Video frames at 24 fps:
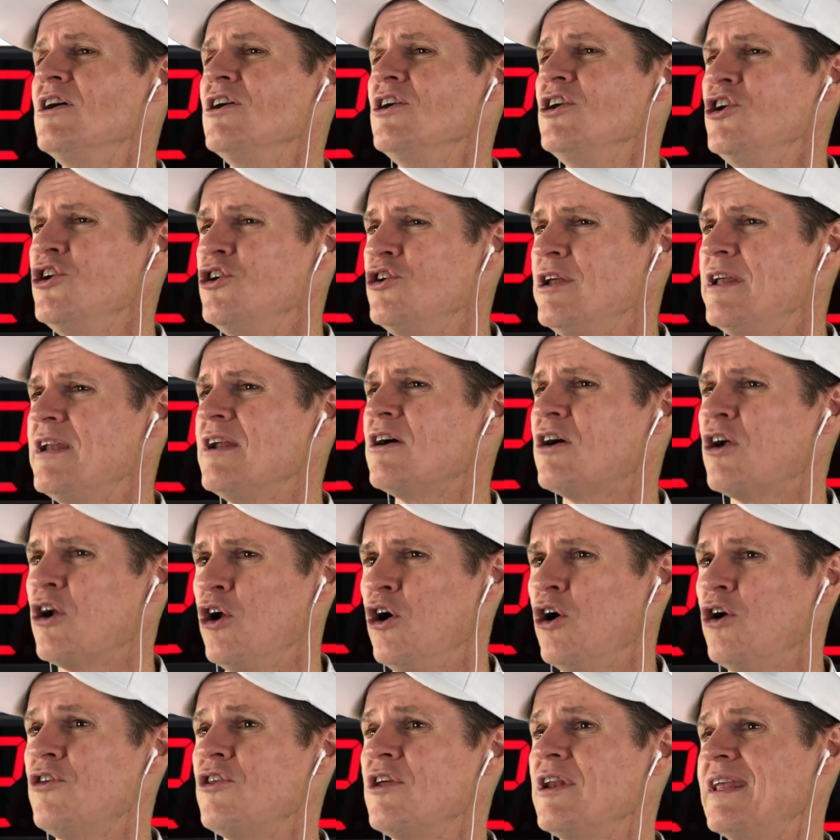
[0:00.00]
You need a
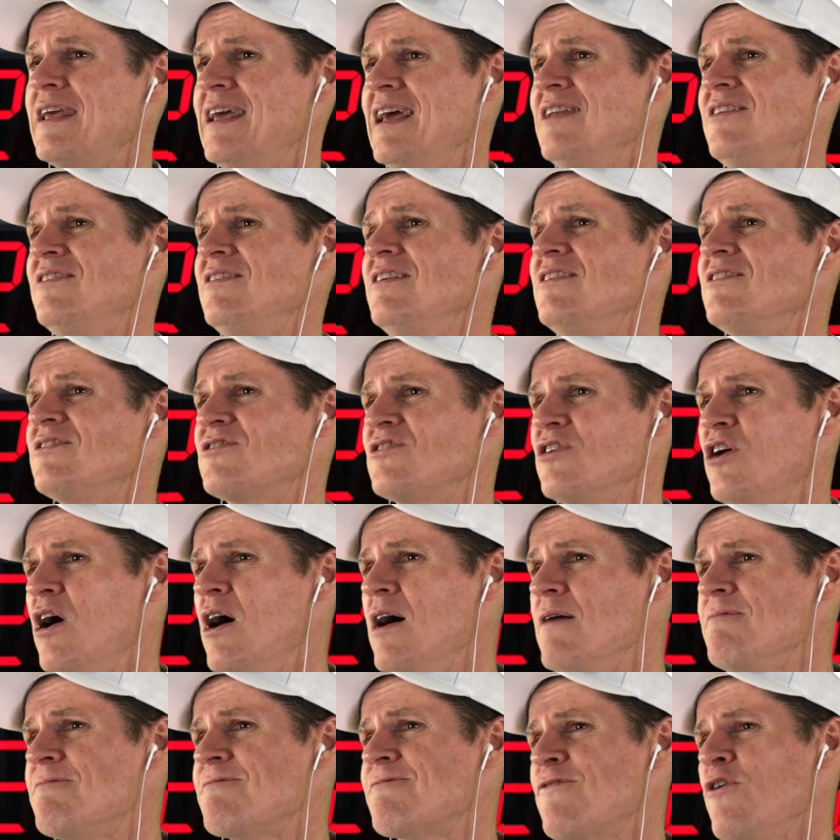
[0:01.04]
clock that gets its
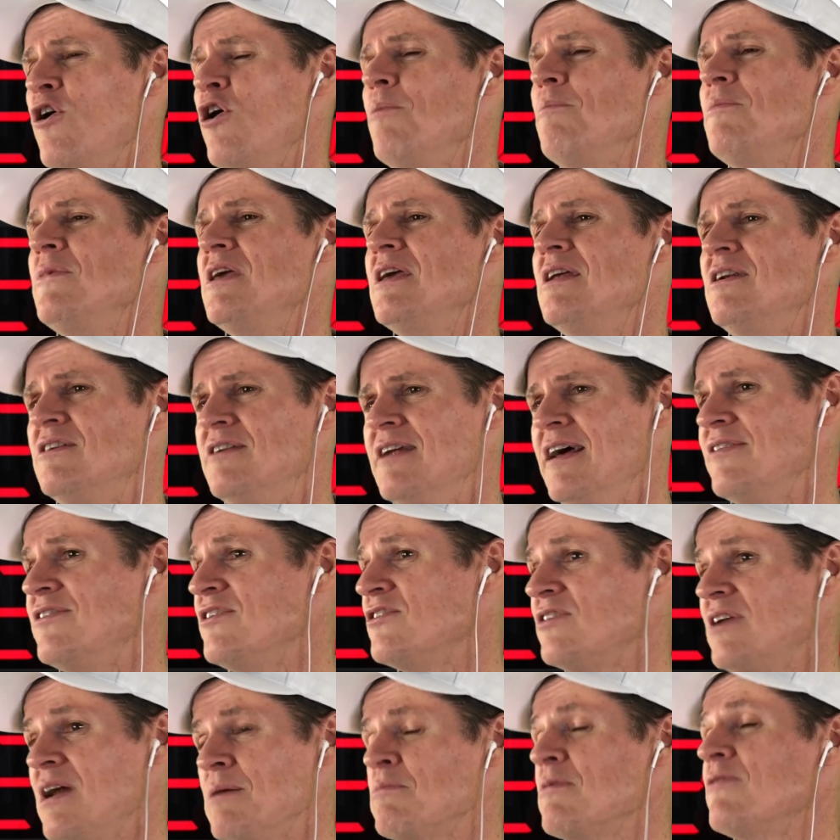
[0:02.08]
time from the internet.
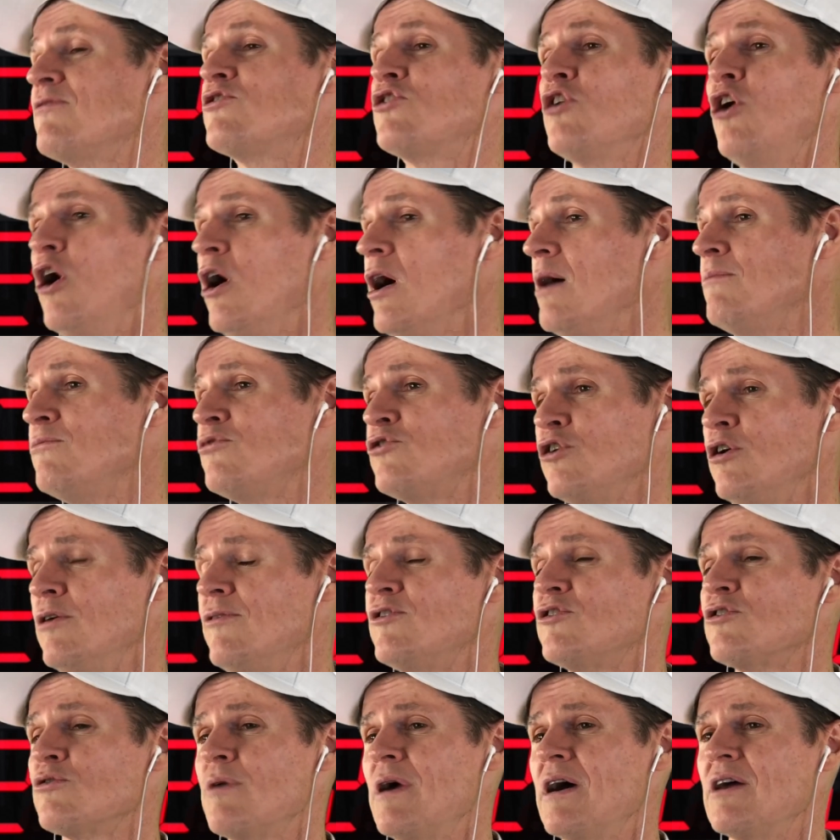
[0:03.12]
There's a number of time
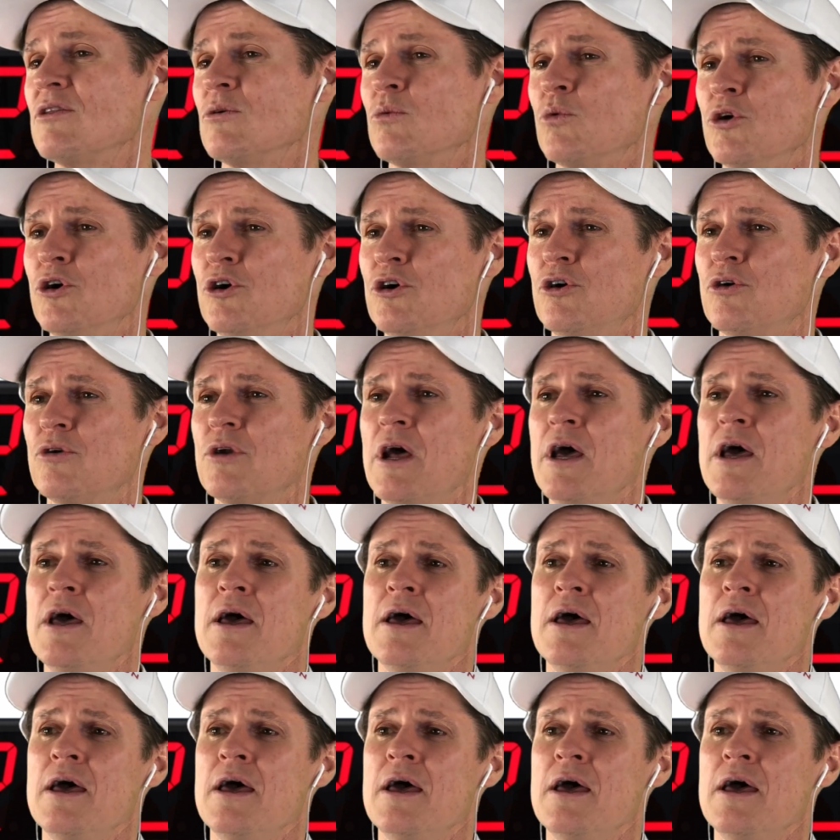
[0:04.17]
servers around the world.